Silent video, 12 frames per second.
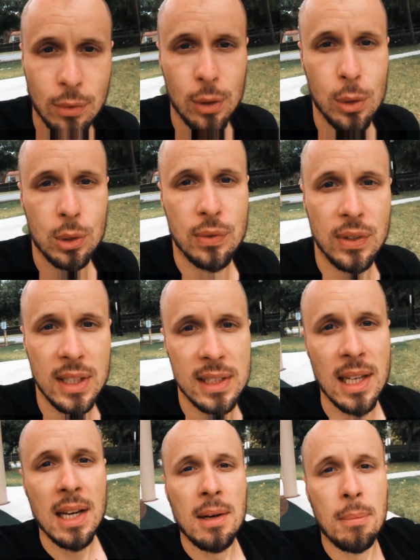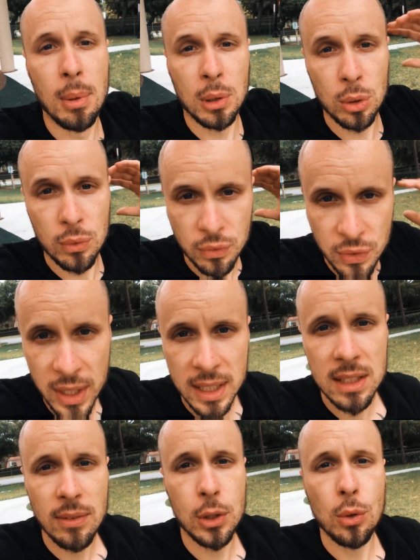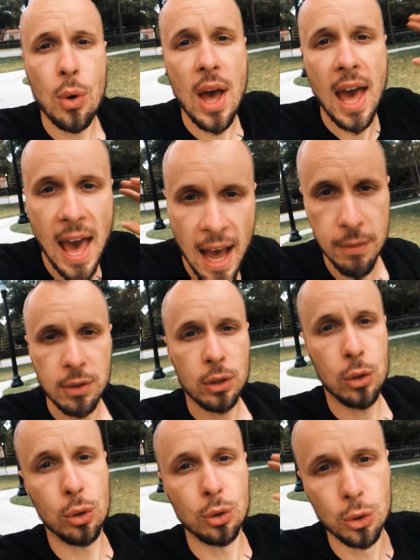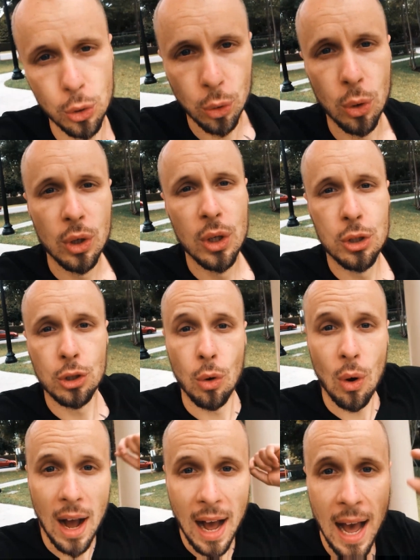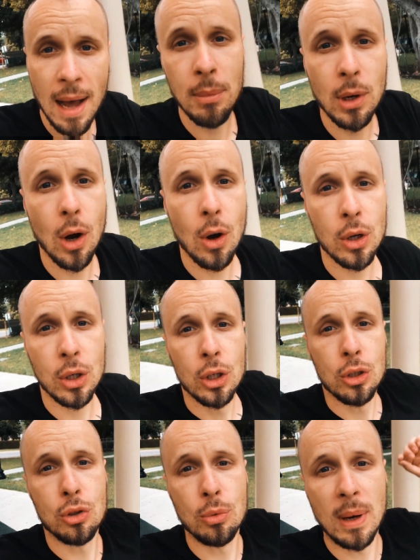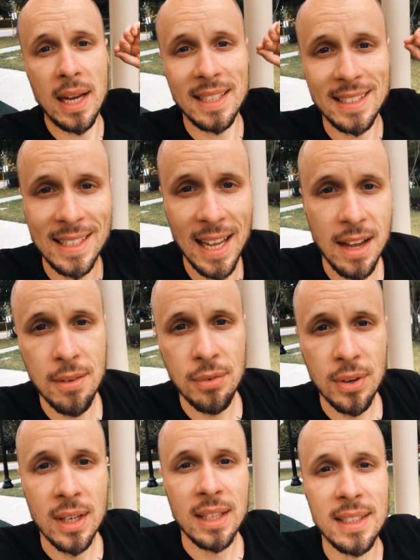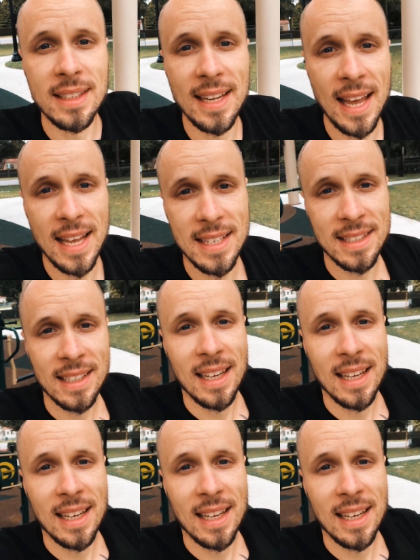for those things but things that you have to do so I'm going to my 10 days